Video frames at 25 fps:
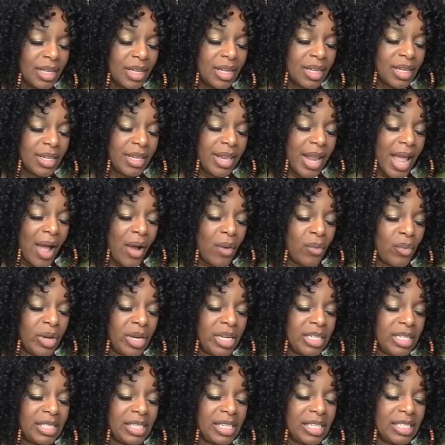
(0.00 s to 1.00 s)
Now, what is
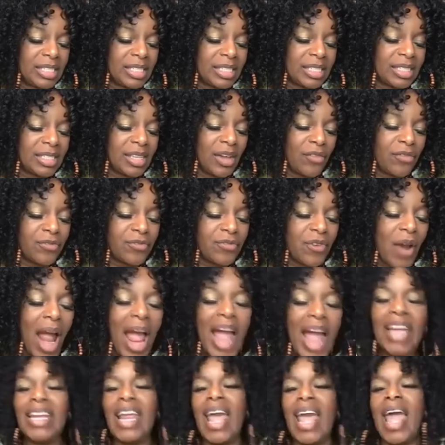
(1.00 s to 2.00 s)
this? To
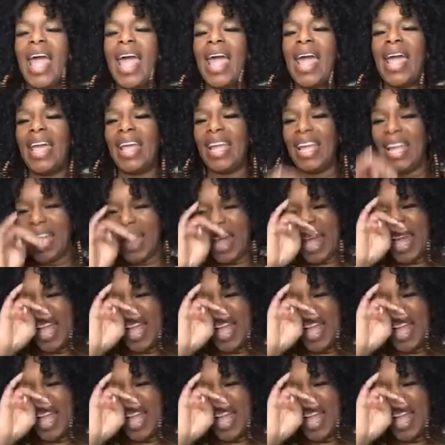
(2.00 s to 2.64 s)
Friday.